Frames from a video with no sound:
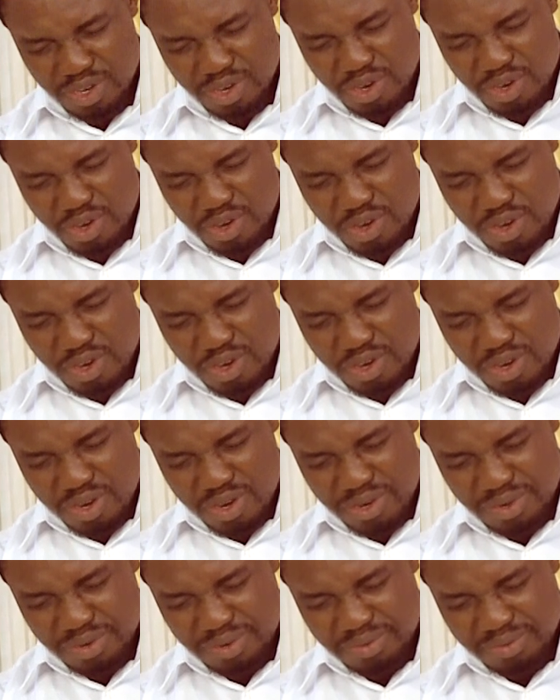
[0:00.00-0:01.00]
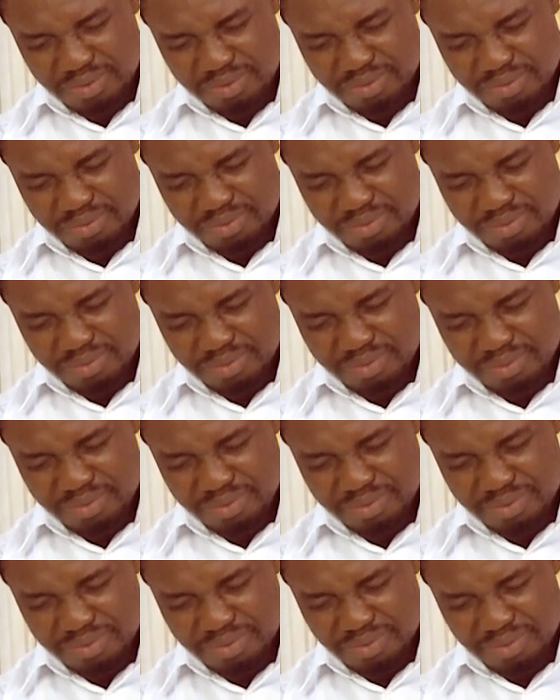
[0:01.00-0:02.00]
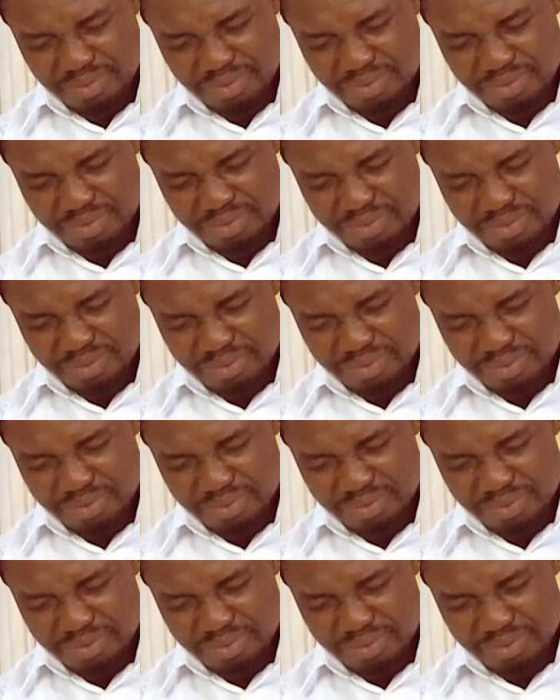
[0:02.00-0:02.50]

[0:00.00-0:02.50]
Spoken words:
(no one is talking)